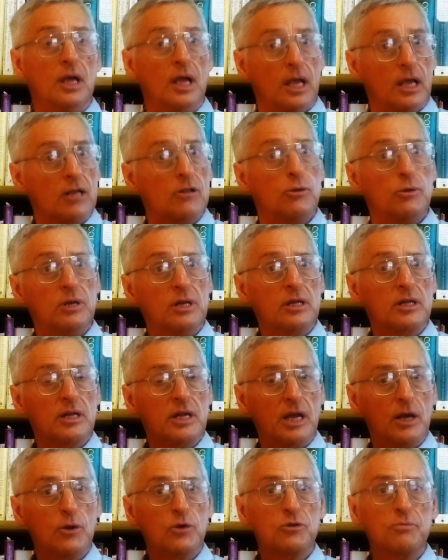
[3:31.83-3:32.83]
including the
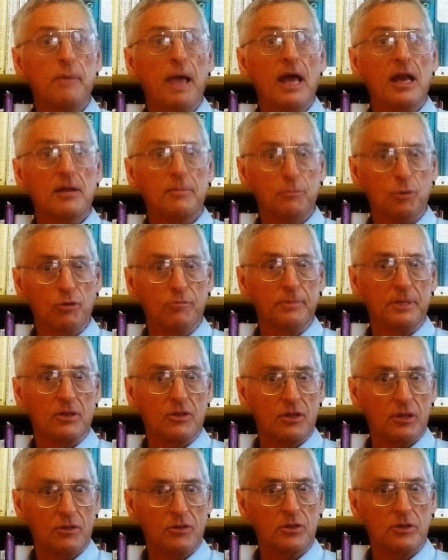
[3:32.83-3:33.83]
charismatic movement
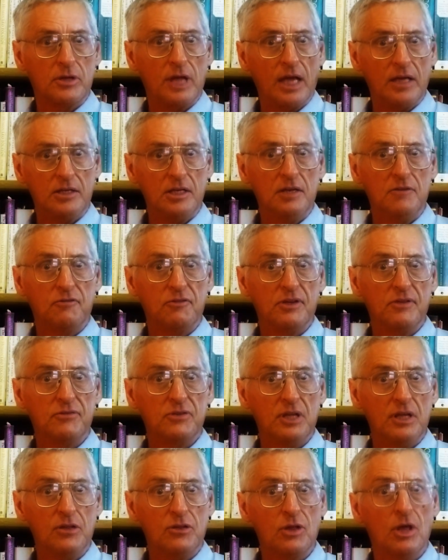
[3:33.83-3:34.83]
since the
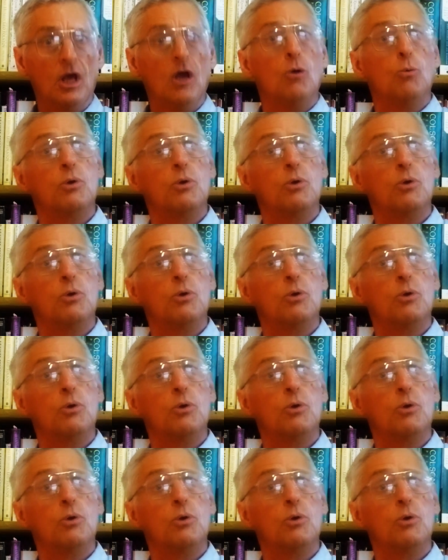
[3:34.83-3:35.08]
1950s,